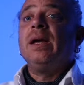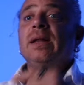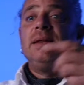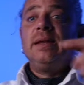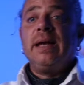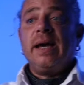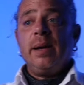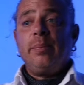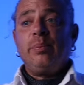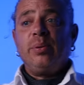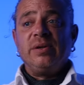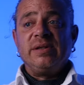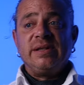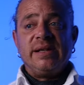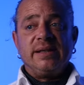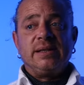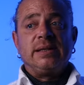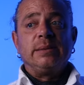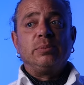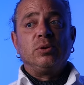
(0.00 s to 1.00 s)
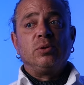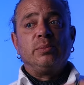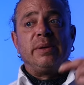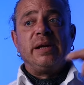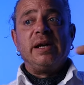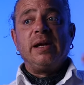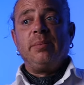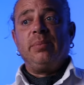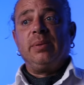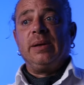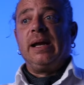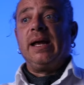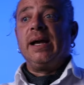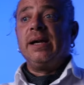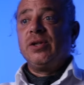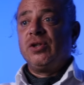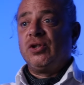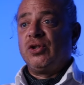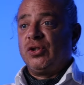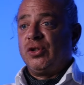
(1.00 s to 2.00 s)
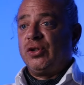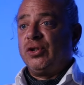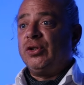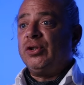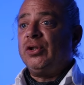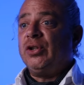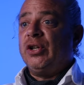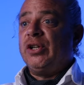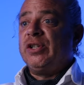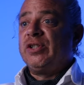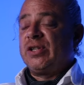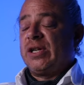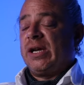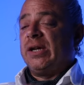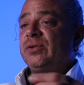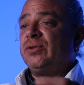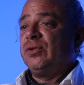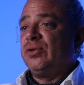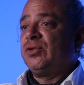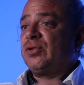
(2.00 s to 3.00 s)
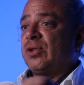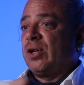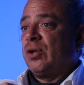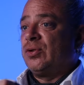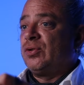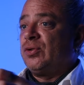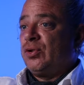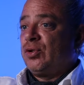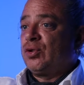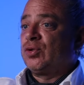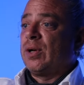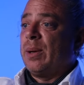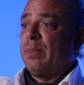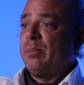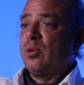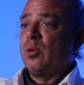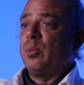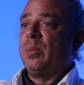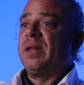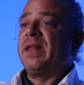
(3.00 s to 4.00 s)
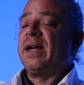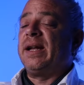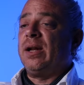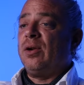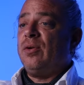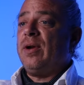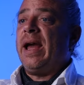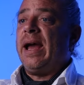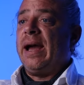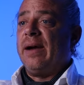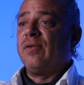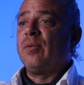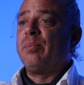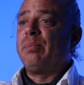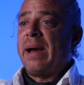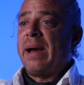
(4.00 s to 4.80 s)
their predictable manipulation is going to start to crumble, but they don't have a